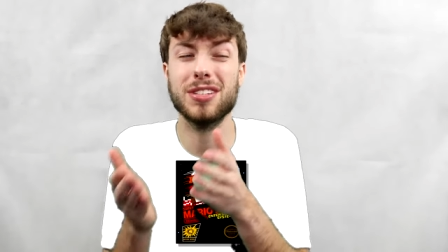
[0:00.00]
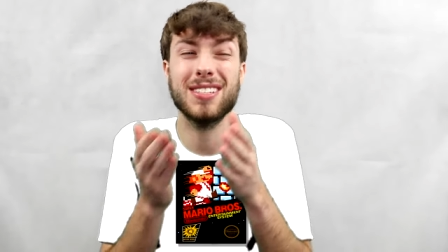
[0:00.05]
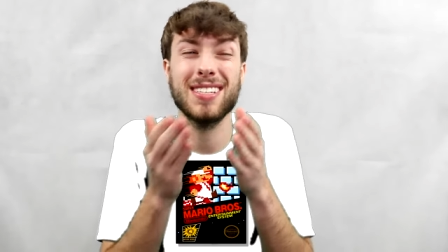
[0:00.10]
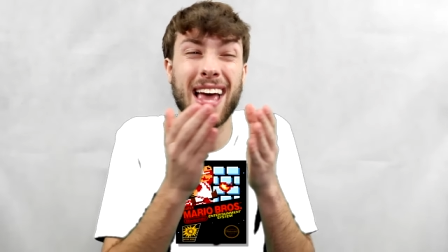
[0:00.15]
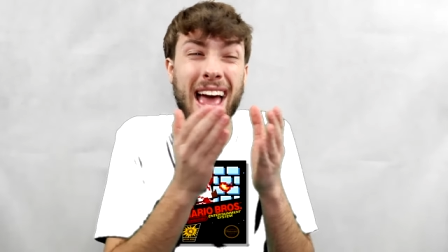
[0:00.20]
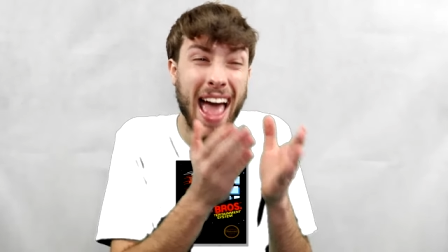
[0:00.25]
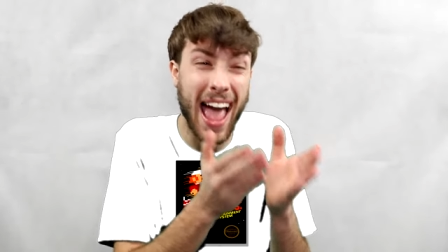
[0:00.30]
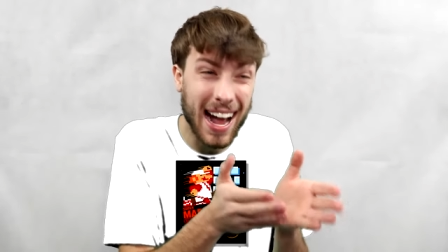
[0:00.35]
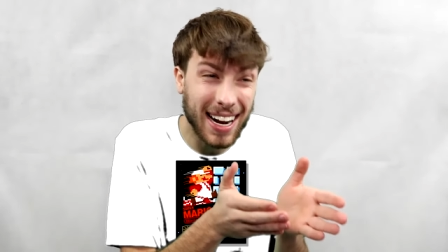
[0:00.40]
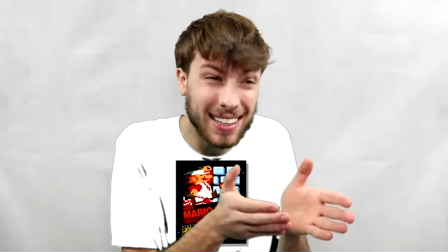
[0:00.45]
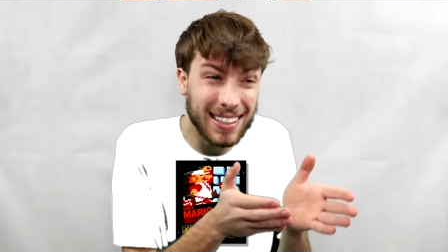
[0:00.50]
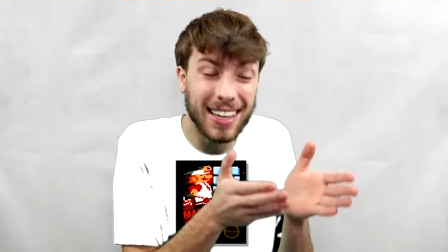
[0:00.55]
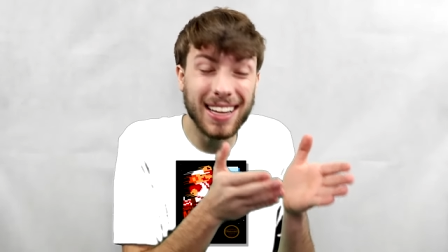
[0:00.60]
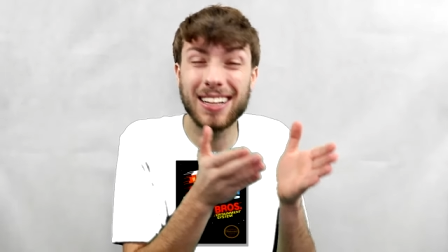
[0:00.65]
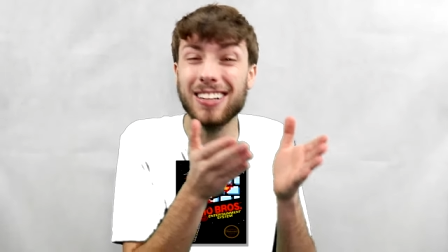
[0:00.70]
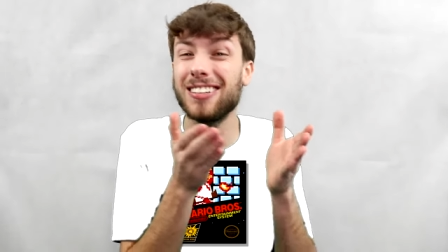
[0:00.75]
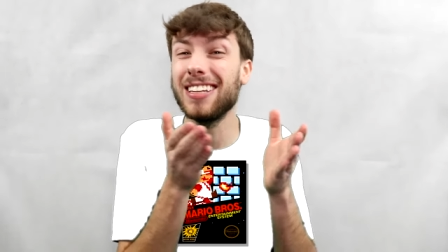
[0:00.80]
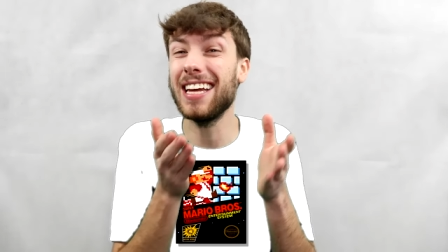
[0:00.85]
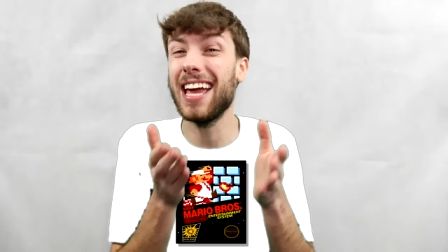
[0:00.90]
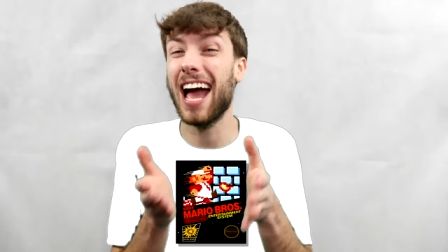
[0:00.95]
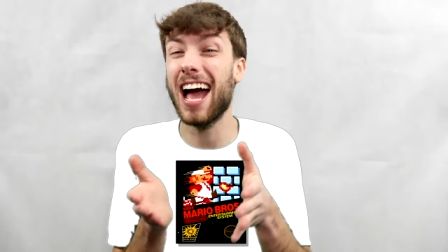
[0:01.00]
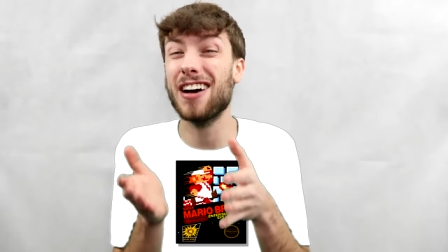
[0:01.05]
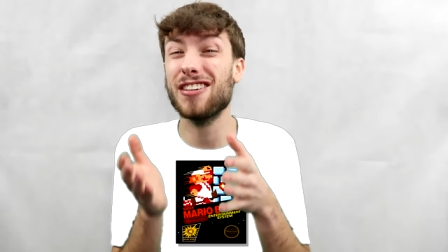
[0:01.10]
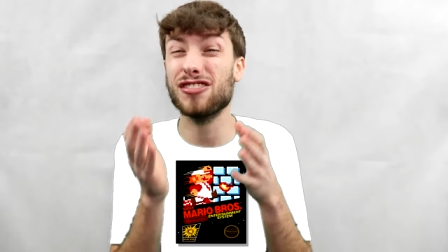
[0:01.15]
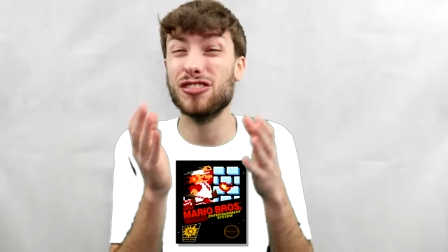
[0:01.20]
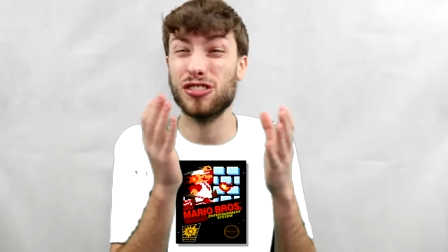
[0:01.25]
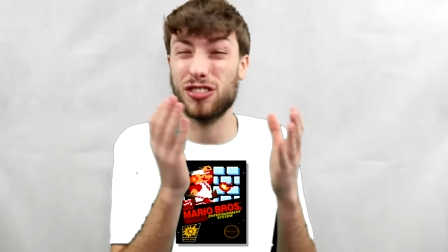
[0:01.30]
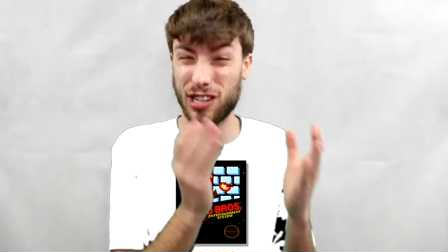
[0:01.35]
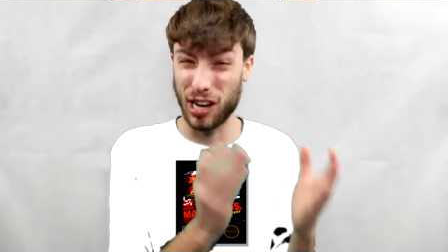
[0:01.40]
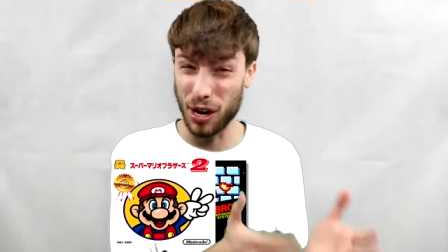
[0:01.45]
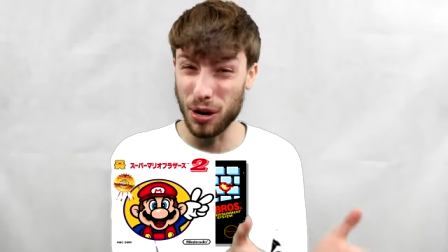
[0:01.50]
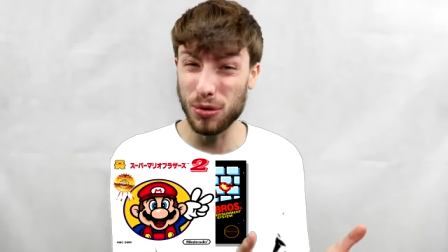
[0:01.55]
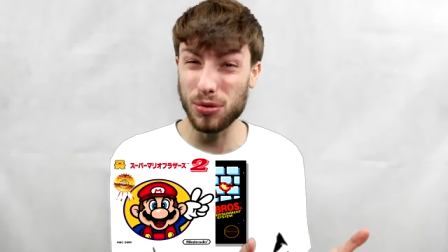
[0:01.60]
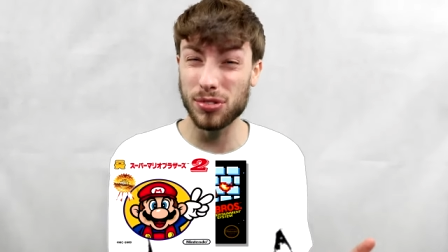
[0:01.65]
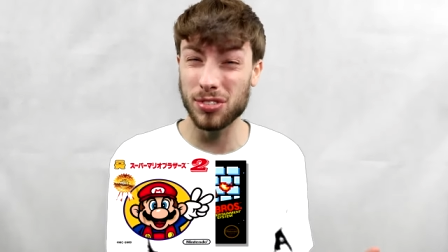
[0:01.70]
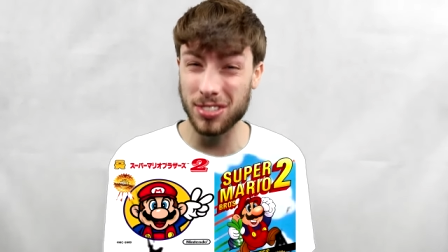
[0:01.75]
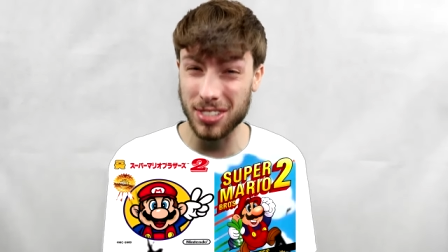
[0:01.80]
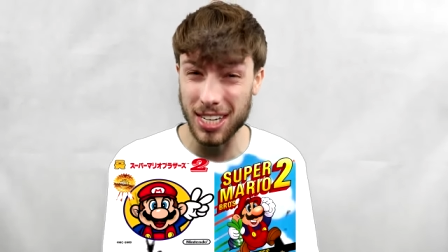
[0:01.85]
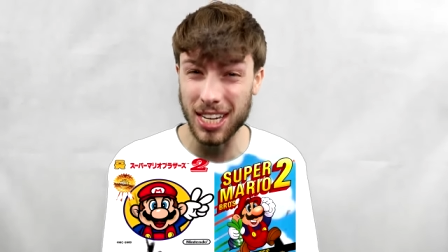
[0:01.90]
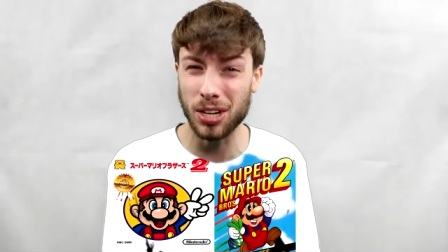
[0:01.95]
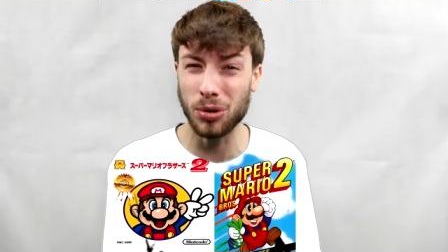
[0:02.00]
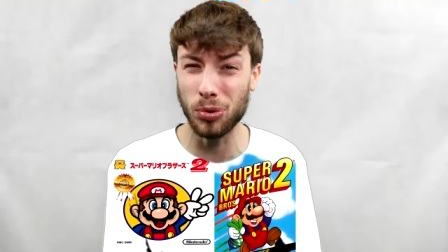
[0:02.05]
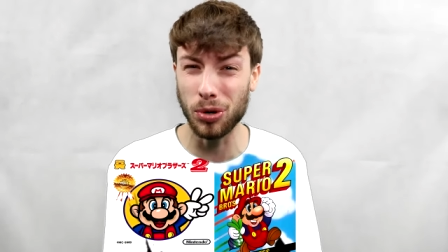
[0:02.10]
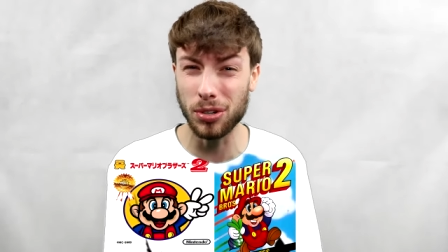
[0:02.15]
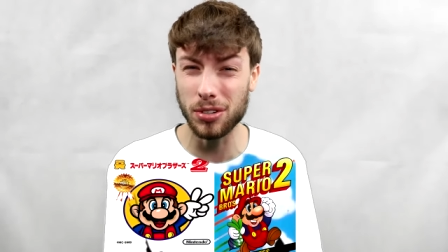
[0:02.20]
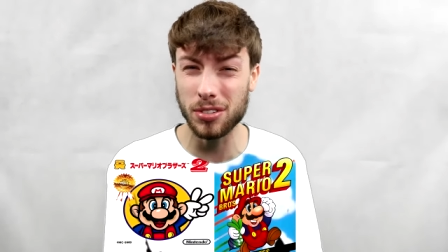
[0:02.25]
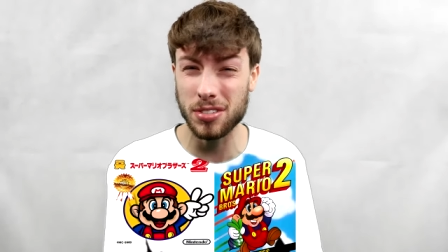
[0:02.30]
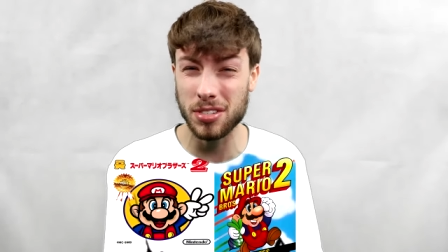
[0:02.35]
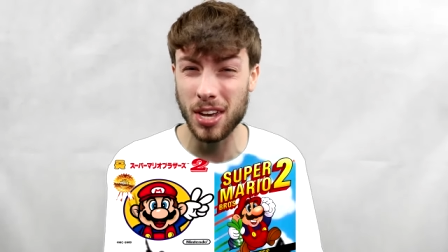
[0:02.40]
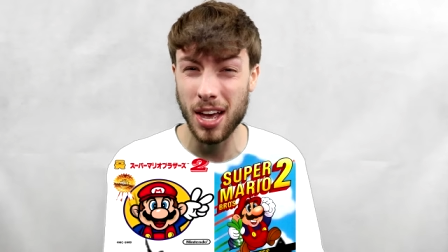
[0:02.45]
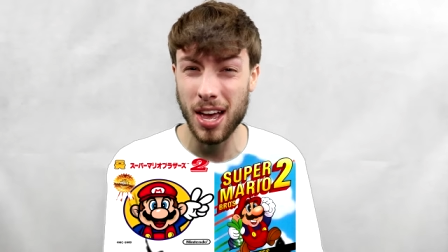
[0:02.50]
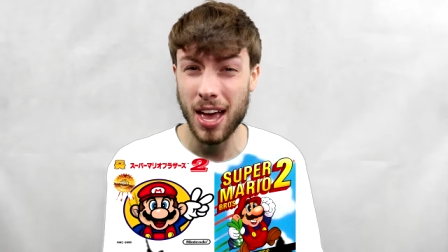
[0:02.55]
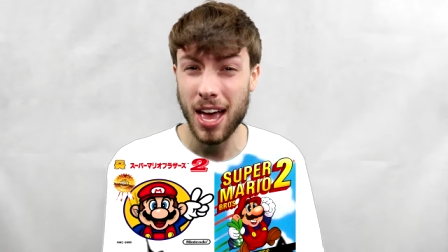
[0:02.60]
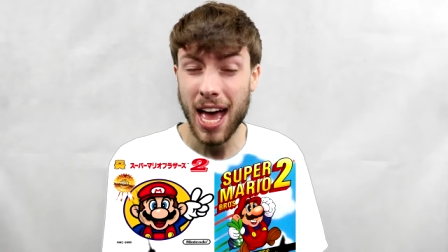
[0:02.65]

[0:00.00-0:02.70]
technically has two sequels?